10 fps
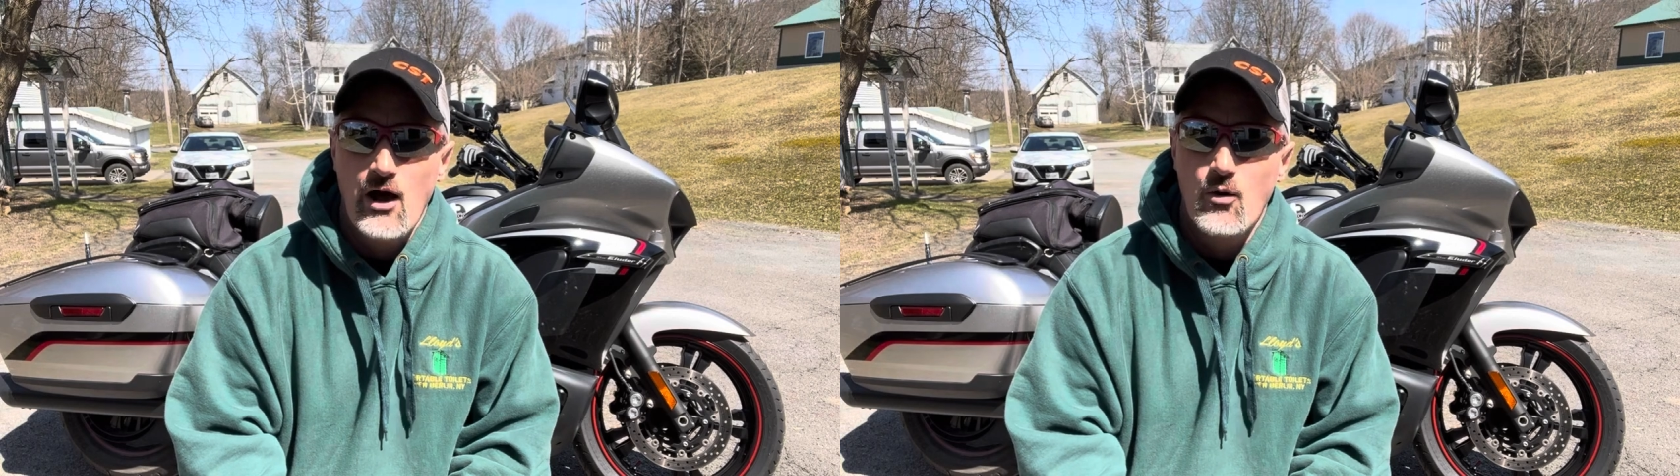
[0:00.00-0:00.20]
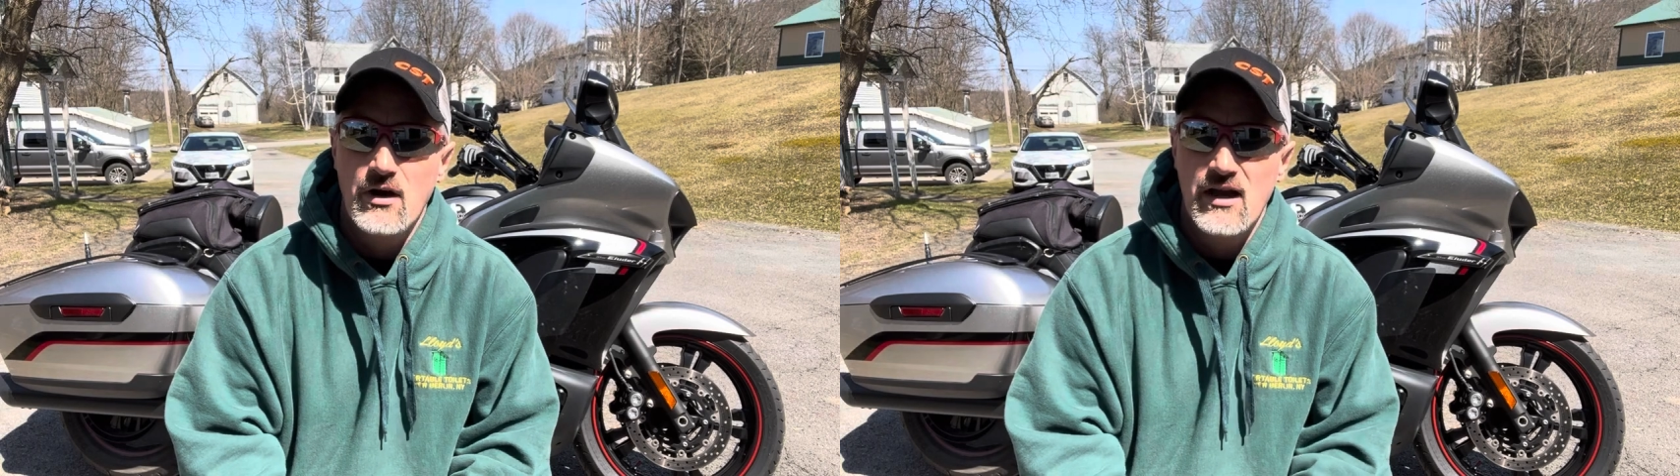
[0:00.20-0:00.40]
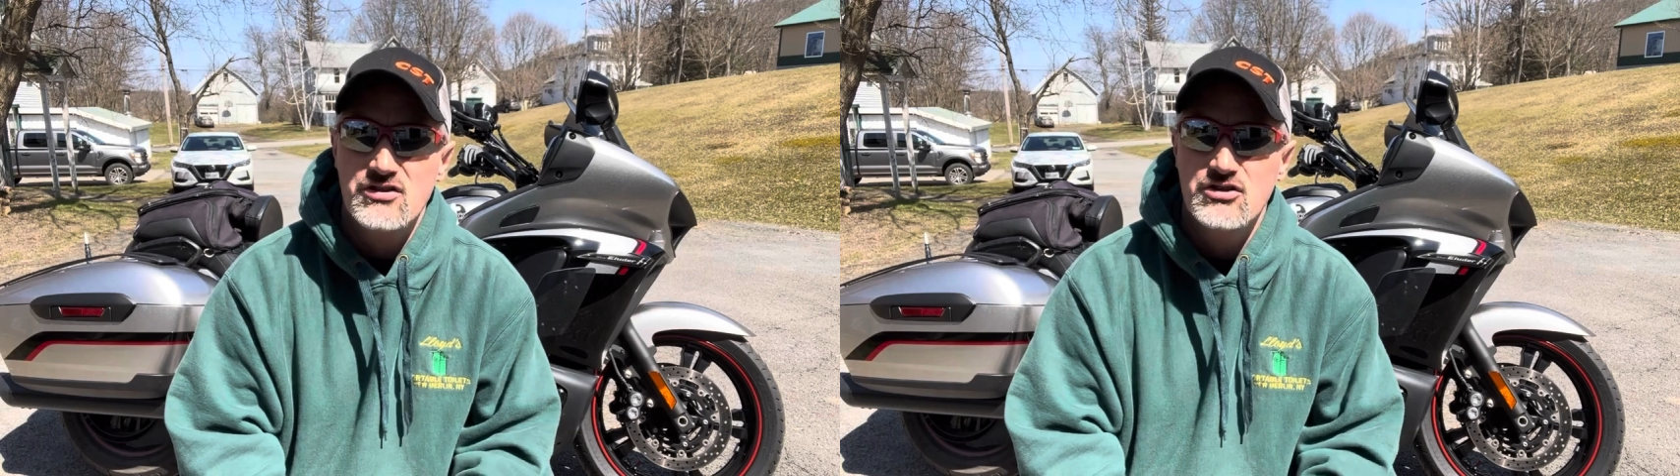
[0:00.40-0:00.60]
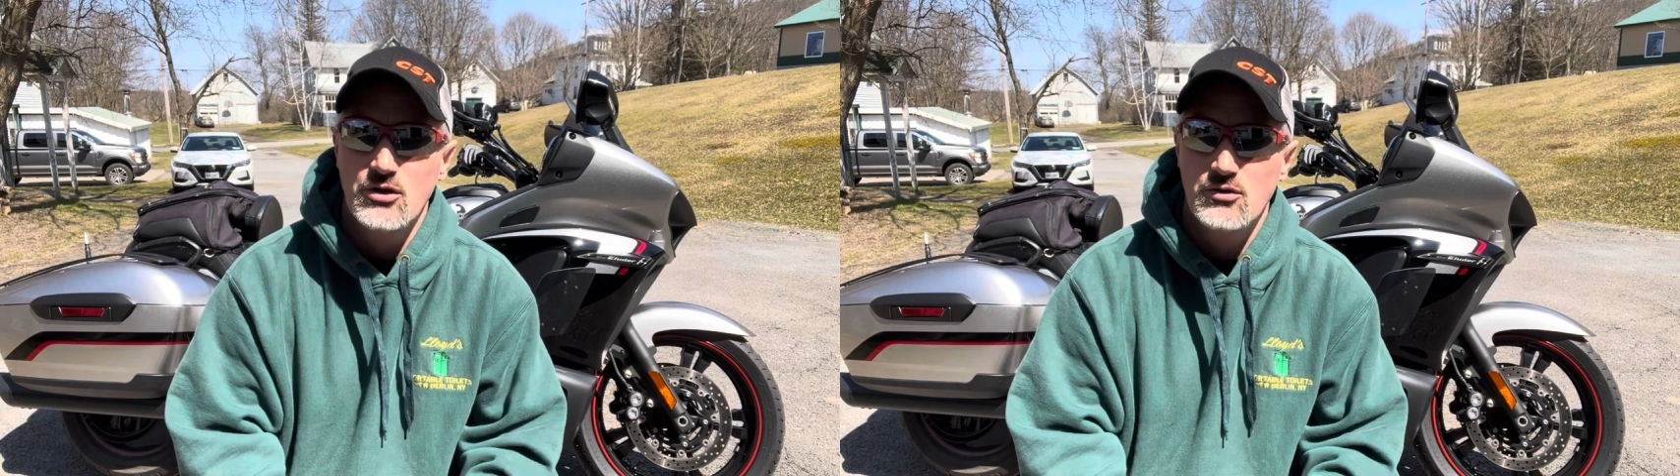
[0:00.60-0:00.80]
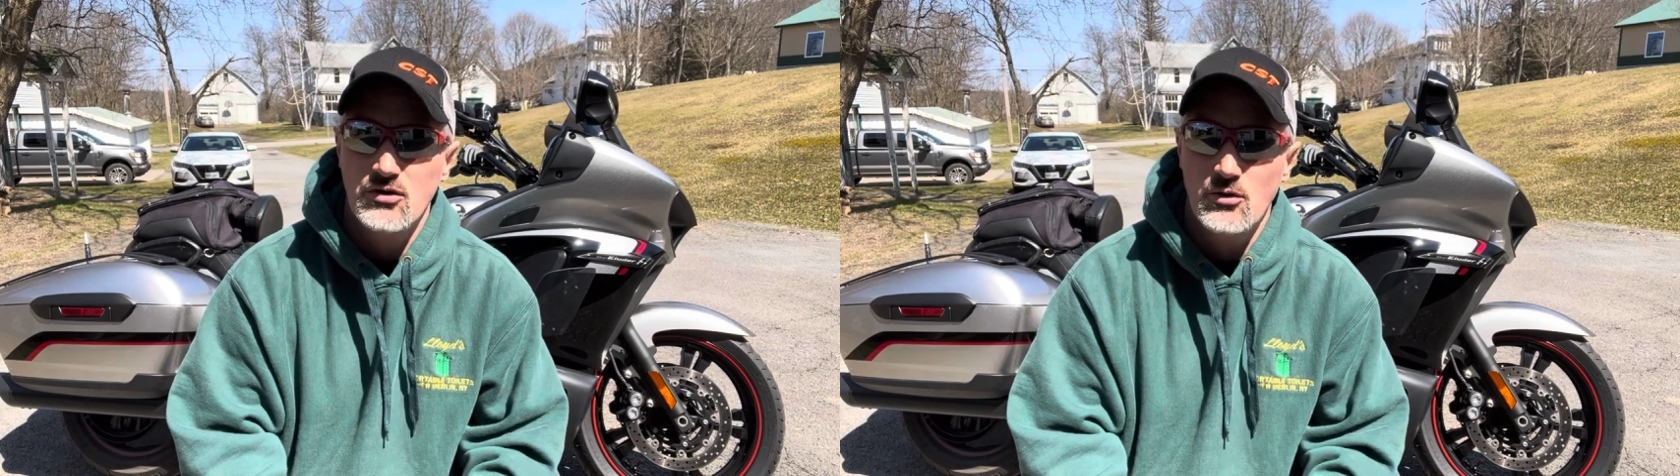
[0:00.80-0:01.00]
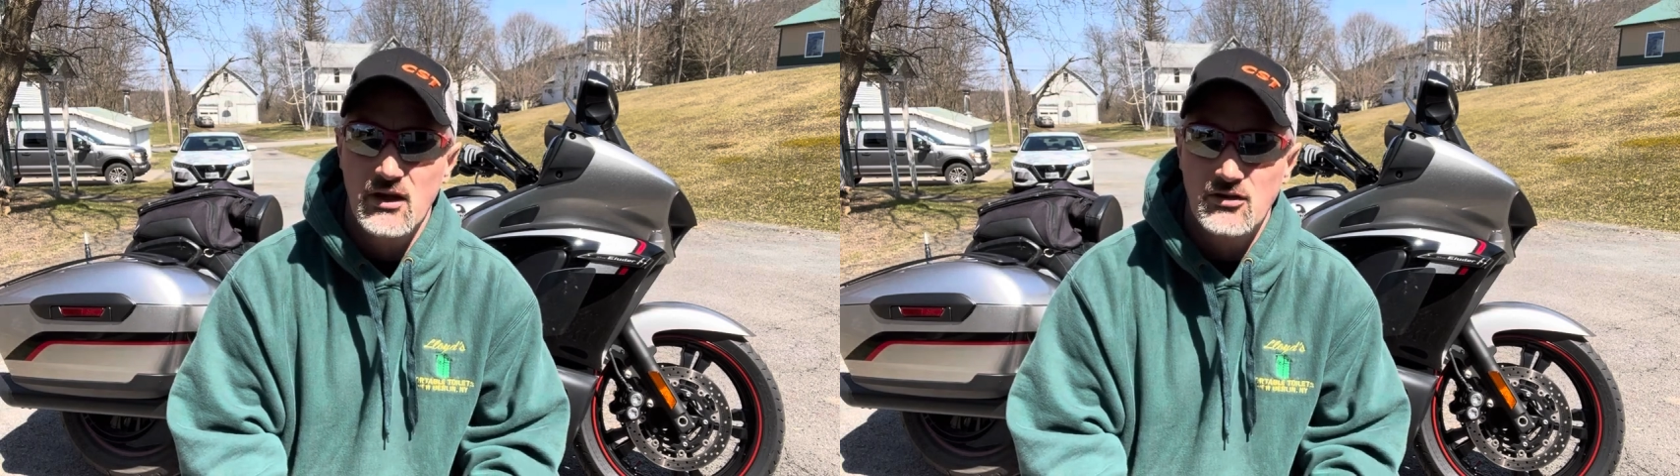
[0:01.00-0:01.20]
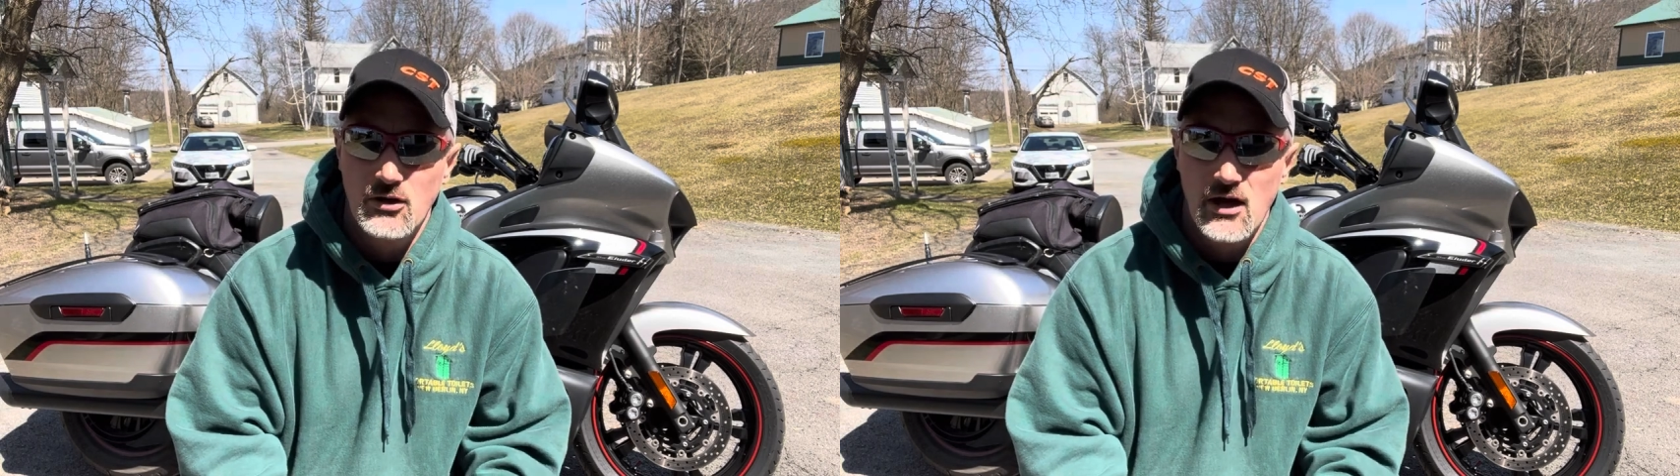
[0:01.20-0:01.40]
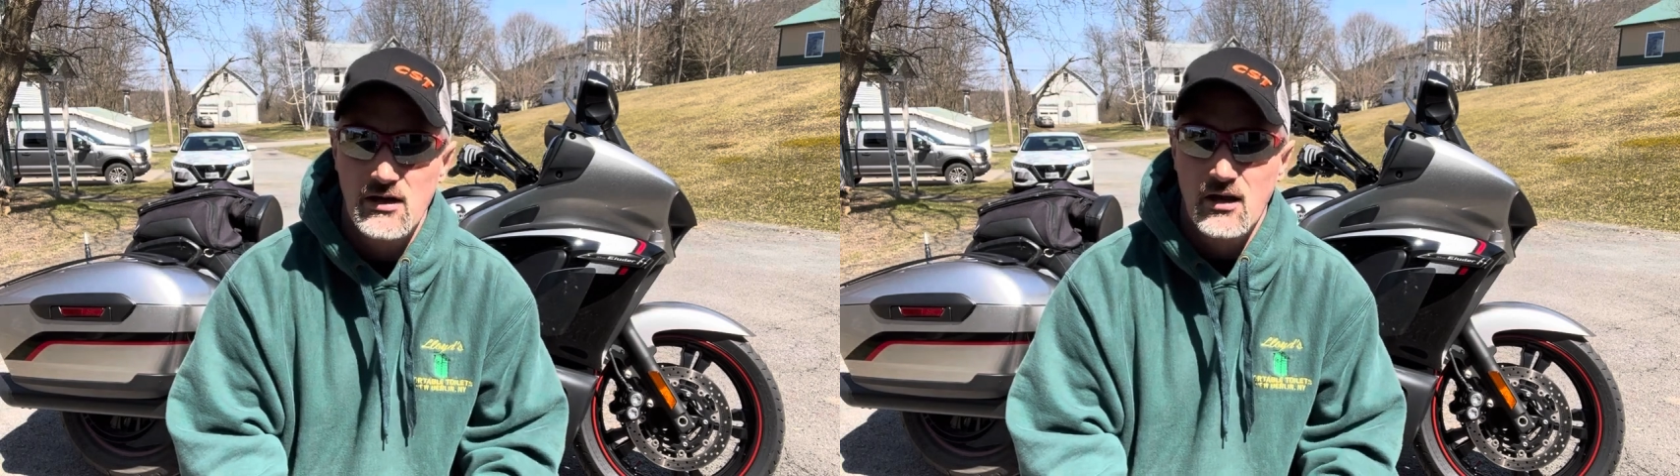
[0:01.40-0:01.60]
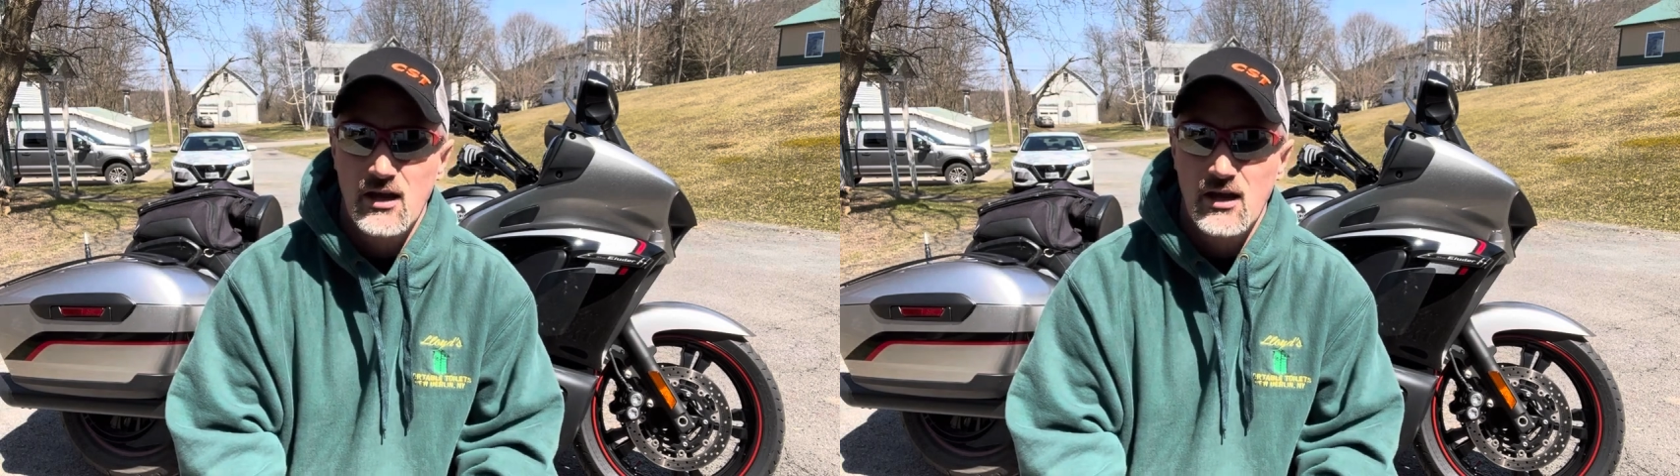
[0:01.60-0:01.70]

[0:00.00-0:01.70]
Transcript: I would ask you to hit the like,